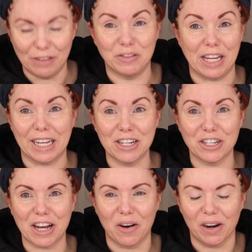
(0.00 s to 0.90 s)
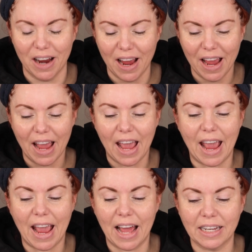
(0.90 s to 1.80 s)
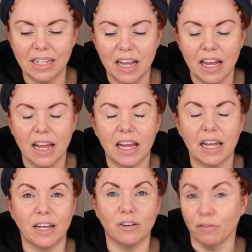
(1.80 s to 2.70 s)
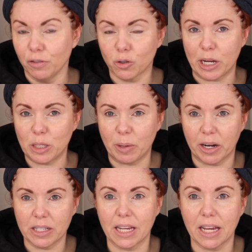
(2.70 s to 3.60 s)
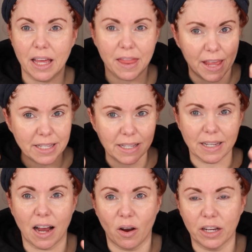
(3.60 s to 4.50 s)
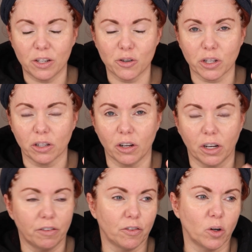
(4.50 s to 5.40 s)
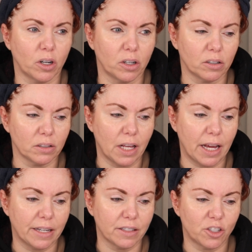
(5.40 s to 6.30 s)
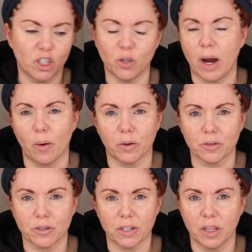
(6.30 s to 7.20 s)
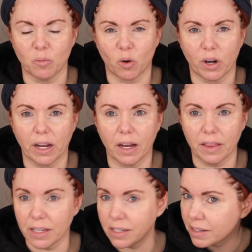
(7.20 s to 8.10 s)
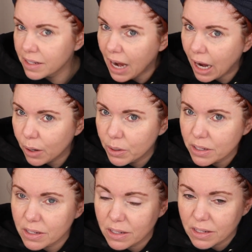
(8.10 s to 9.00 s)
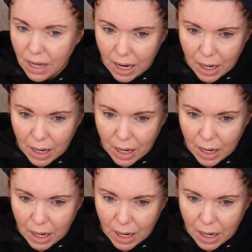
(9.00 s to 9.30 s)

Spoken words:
Taking a shower. And in full transparency, this is how I usually look for like 2 hours in the morning. This is an Aquas